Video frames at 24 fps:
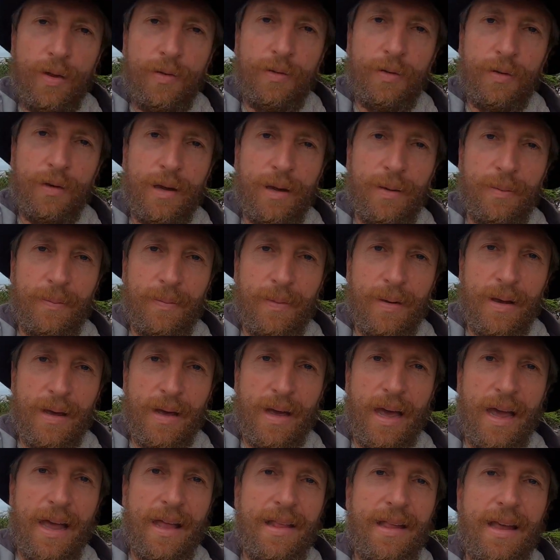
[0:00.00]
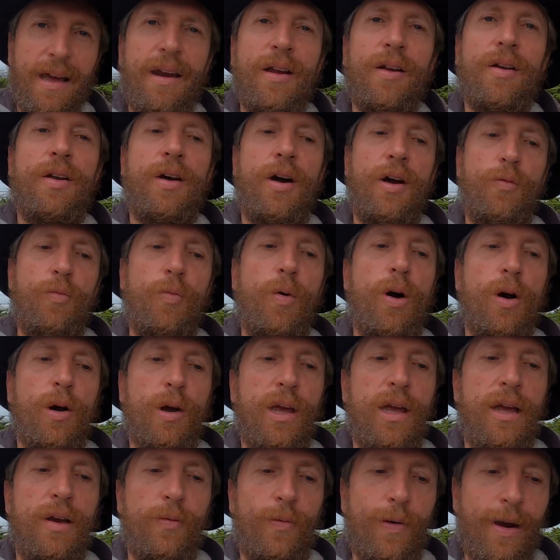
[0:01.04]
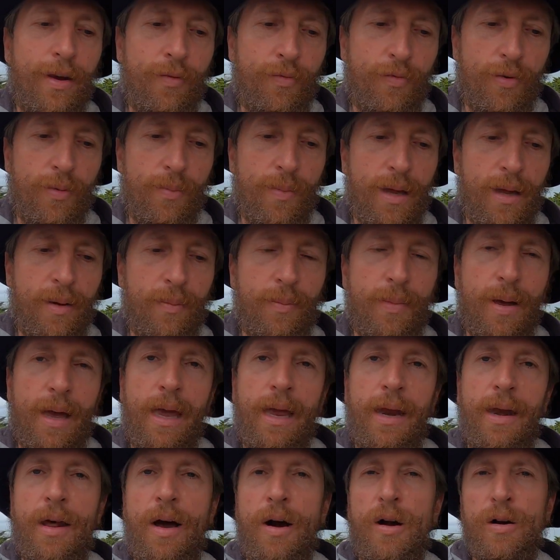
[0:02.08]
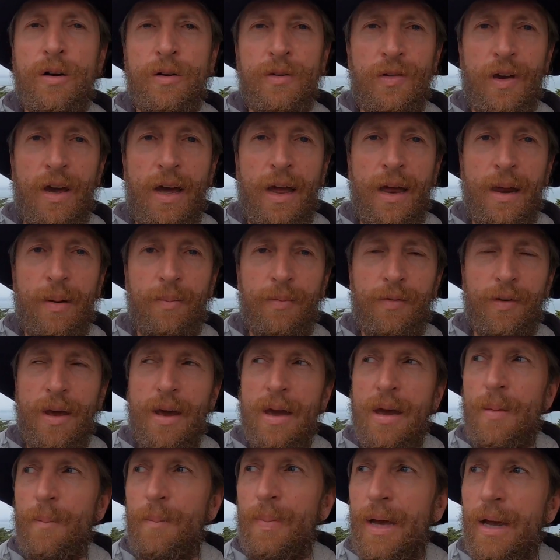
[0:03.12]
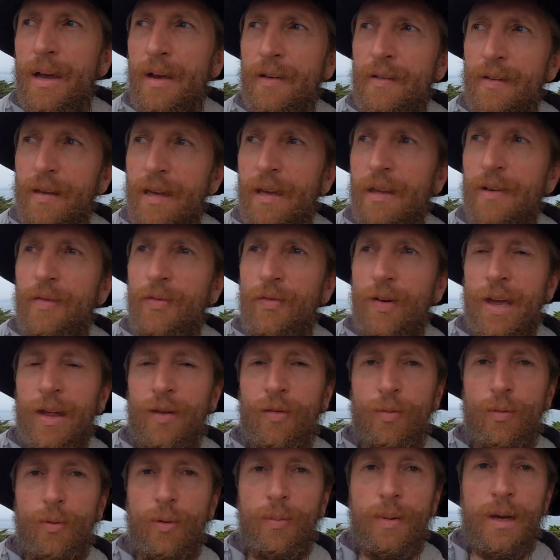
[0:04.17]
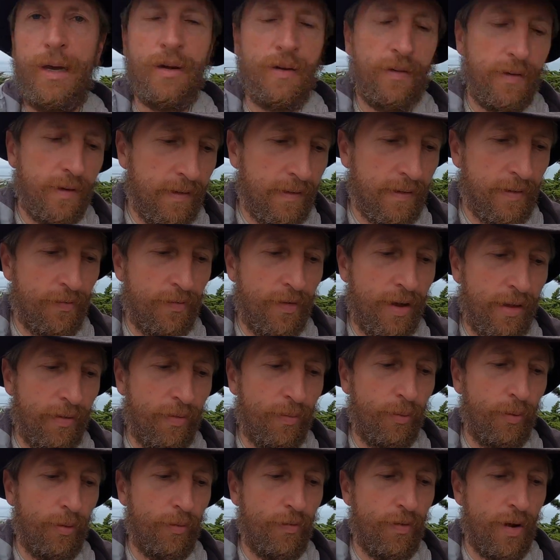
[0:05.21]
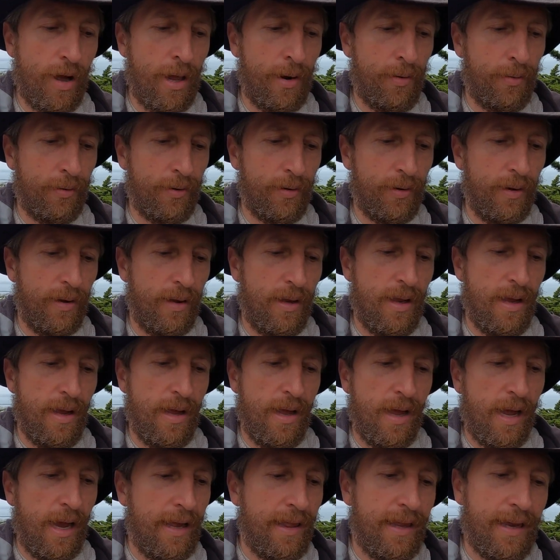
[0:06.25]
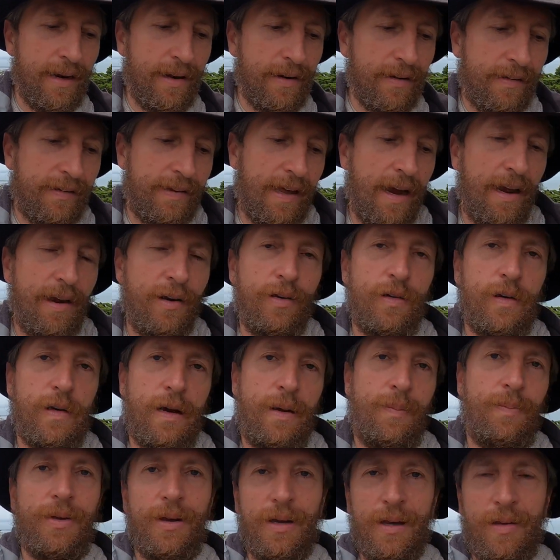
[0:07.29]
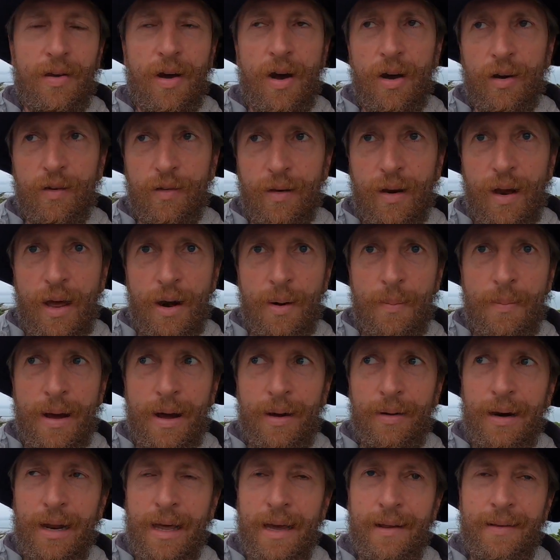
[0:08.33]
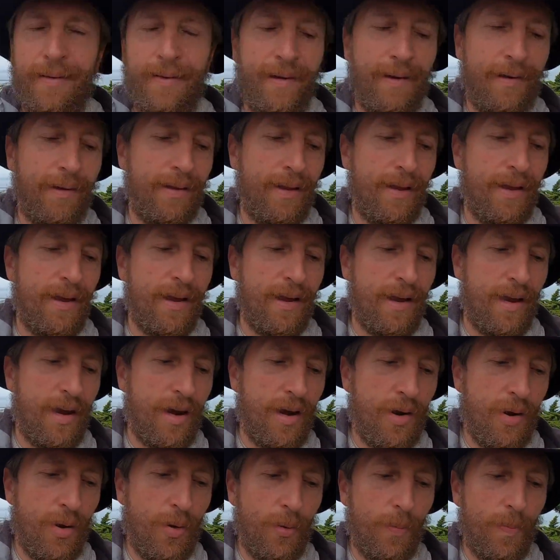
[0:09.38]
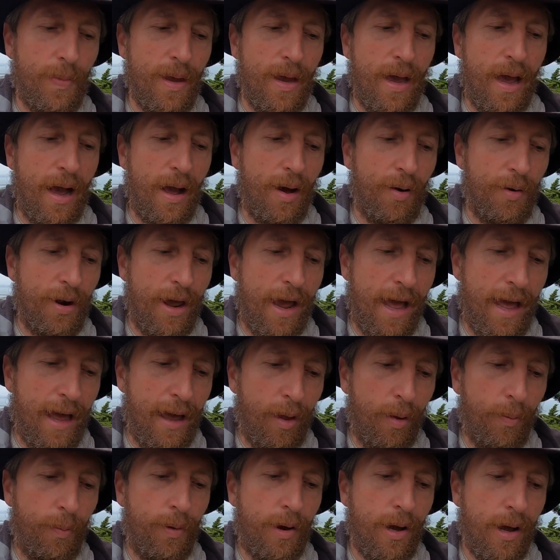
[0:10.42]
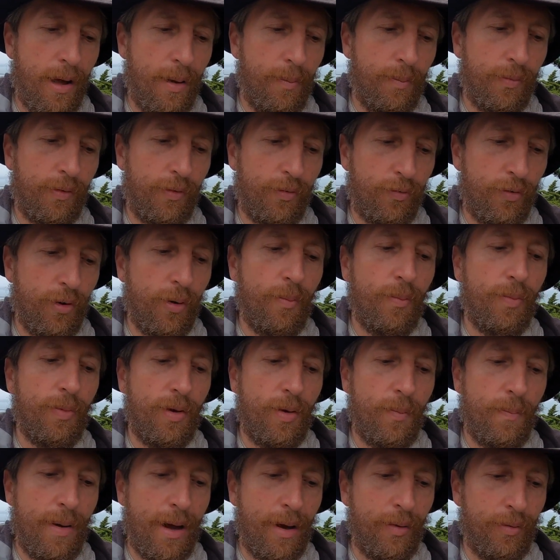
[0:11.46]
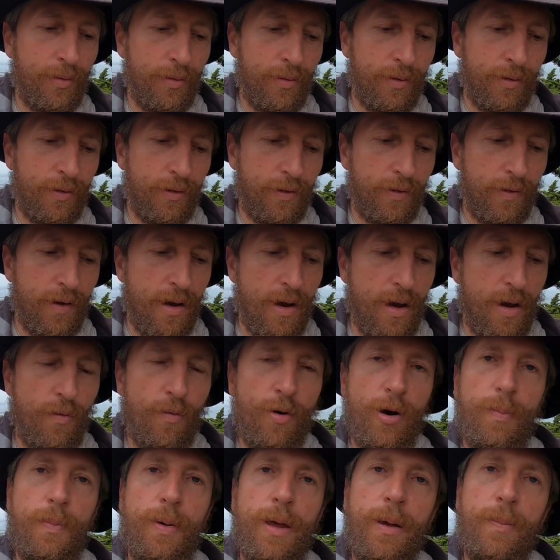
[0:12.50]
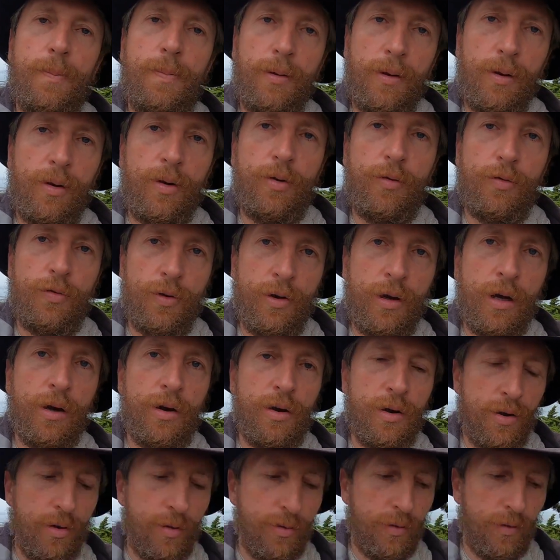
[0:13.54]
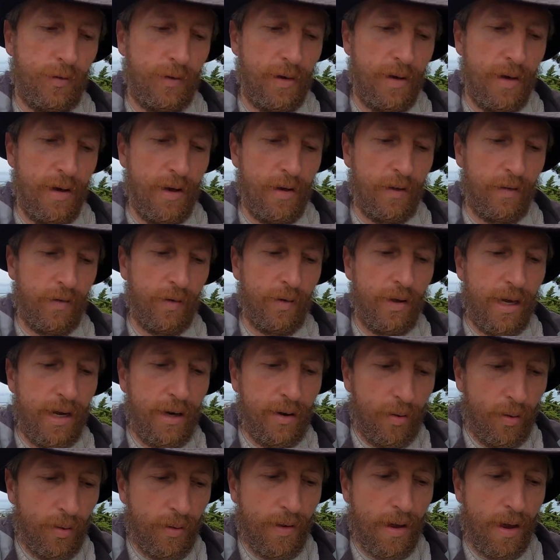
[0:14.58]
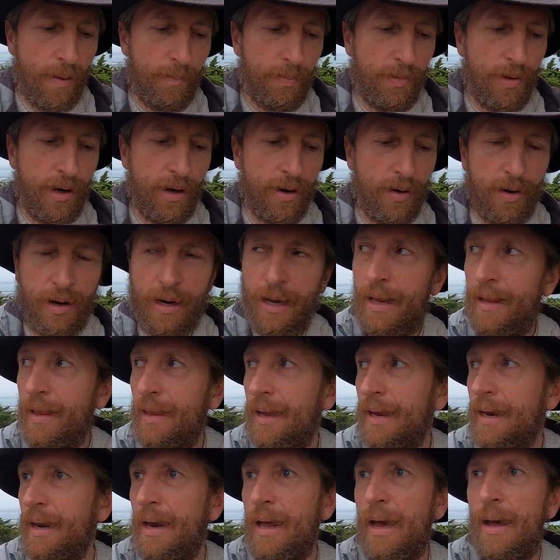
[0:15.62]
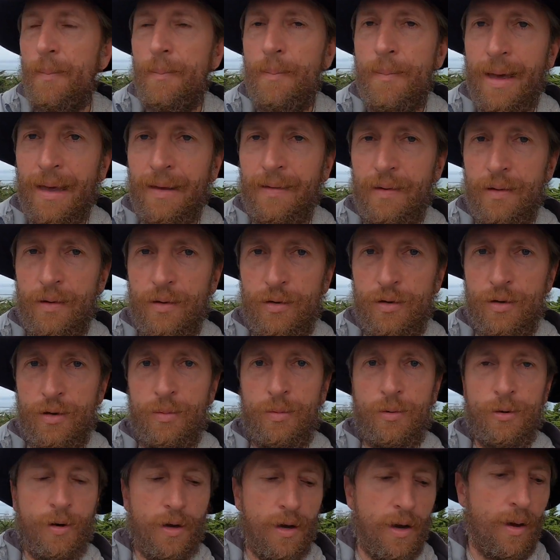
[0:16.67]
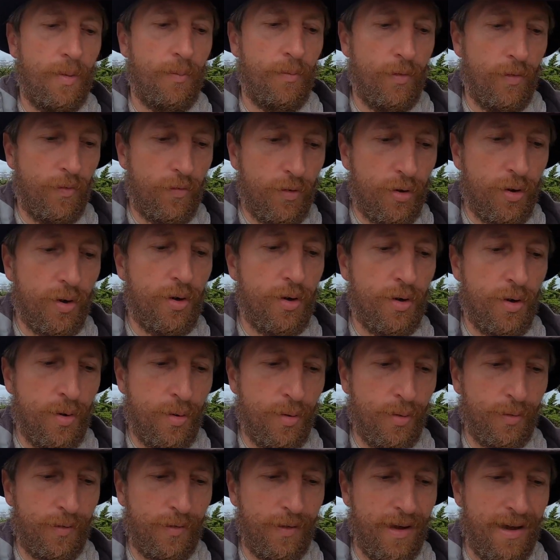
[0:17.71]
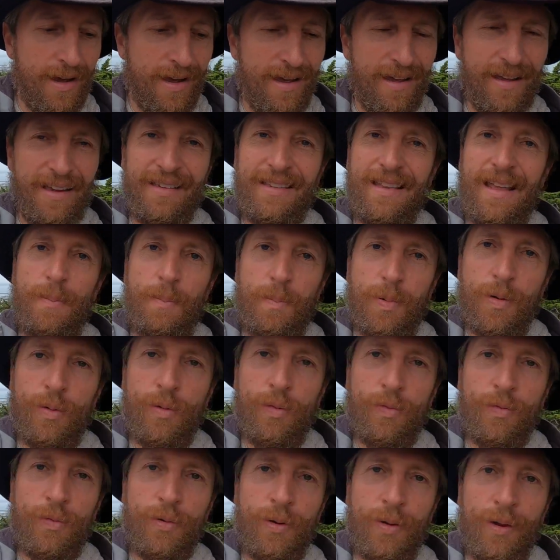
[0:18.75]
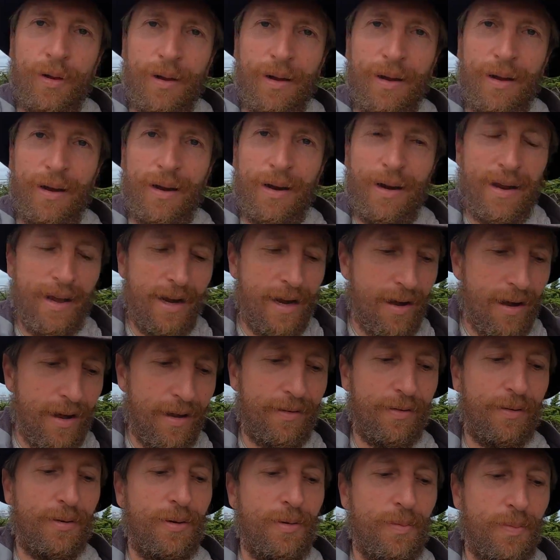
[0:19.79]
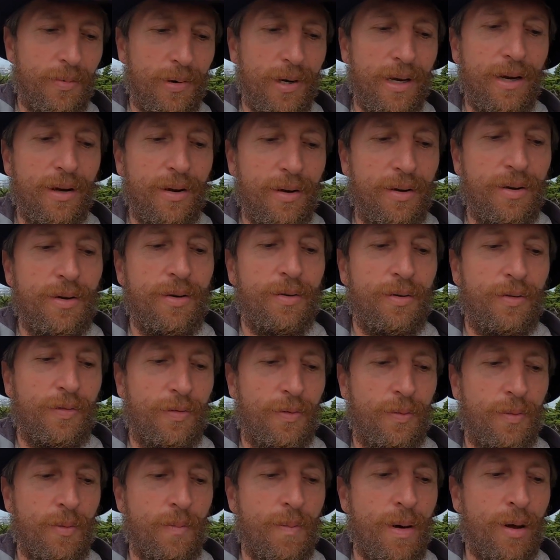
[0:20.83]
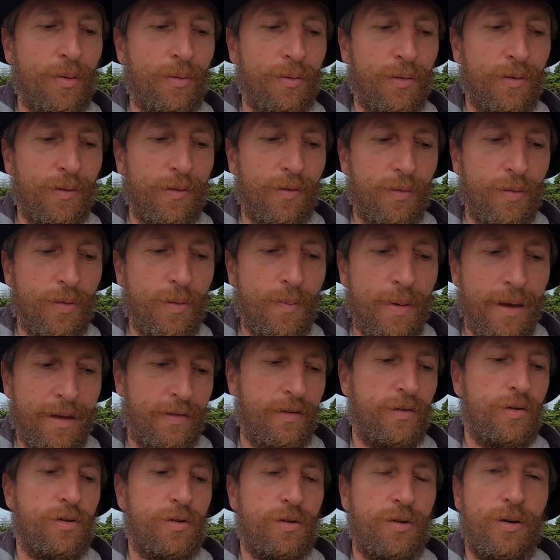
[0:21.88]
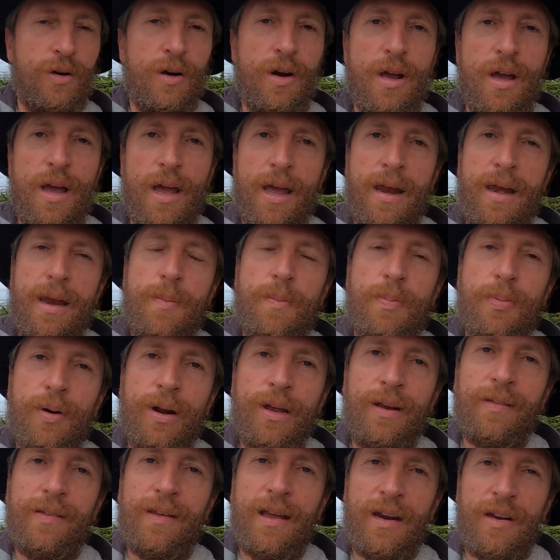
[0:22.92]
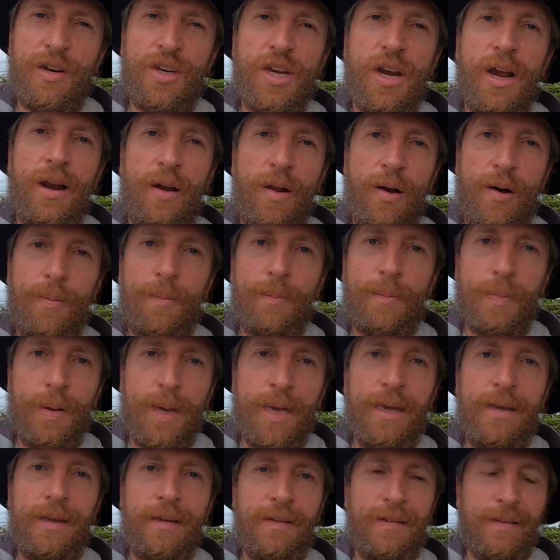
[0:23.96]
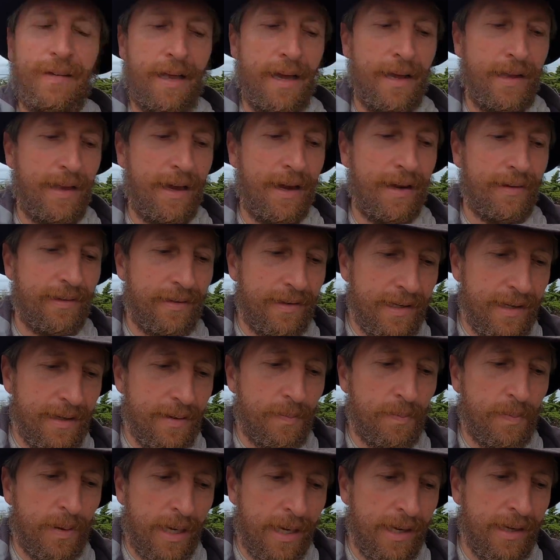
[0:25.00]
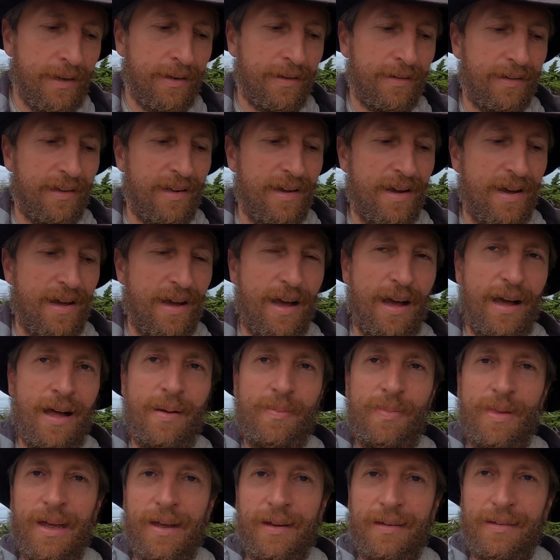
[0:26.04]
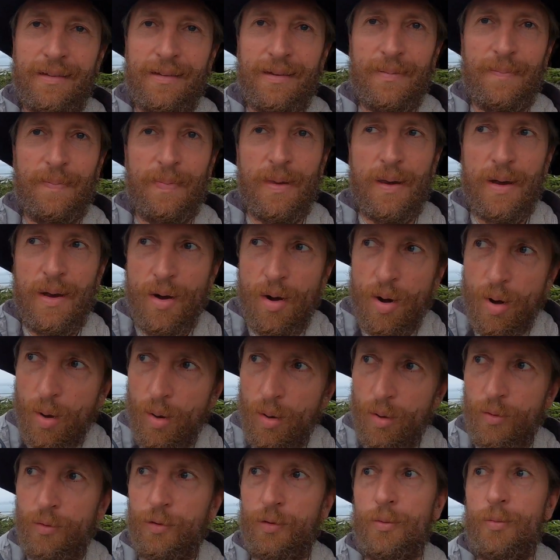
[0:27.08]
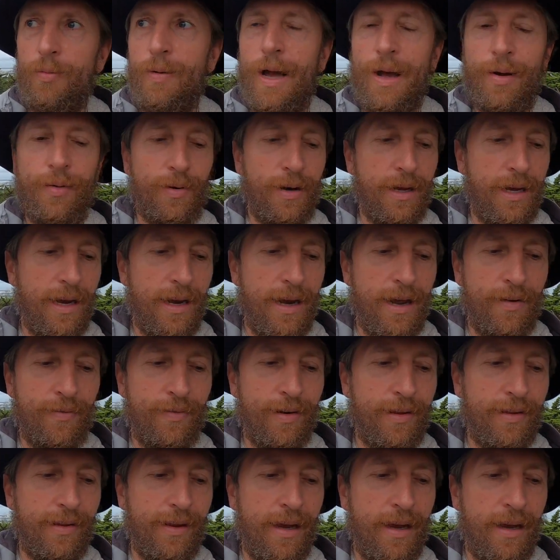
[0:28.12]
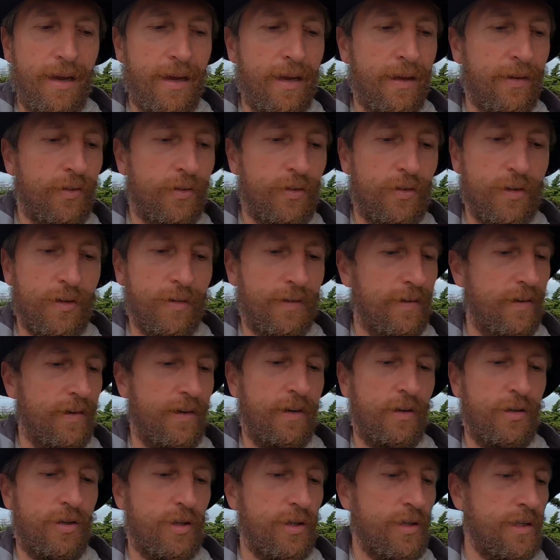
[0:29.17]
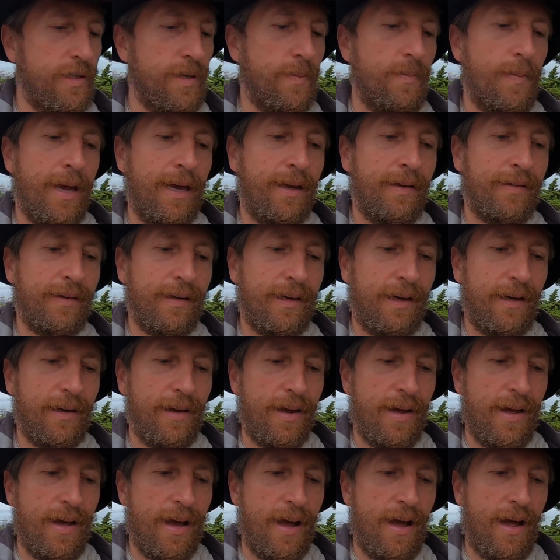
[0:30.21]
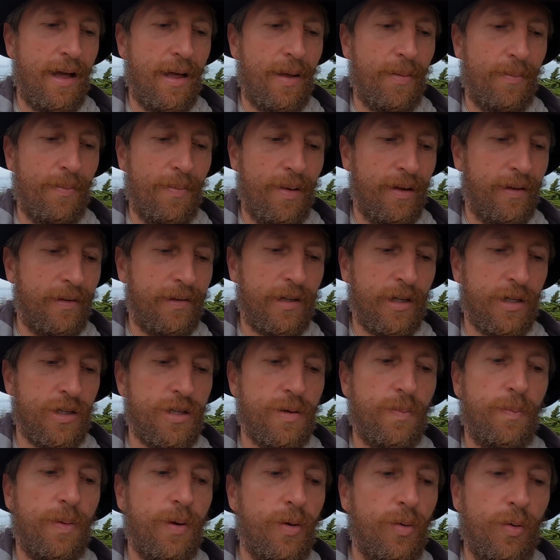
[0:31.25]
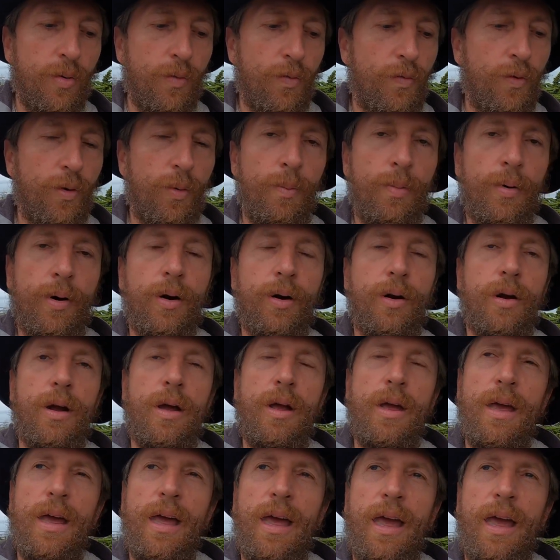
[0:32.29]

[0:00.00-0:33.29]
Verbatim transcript: on to him and that are not walking away from him in hard times because he's faithful because he's a faithful father and then the second chapter it talks a lot about like the you know how the help comes from the mountains where people looked for good news so they looked up there and then a messenger would come with good news isn't that beautiful like God's gonna bring good news from the mountains through a messenger, and He brings that shalom peace, like that deep peace, and um, that's all surrounding and everything. It's just it's just amazing. Um, it's such a beautiful book,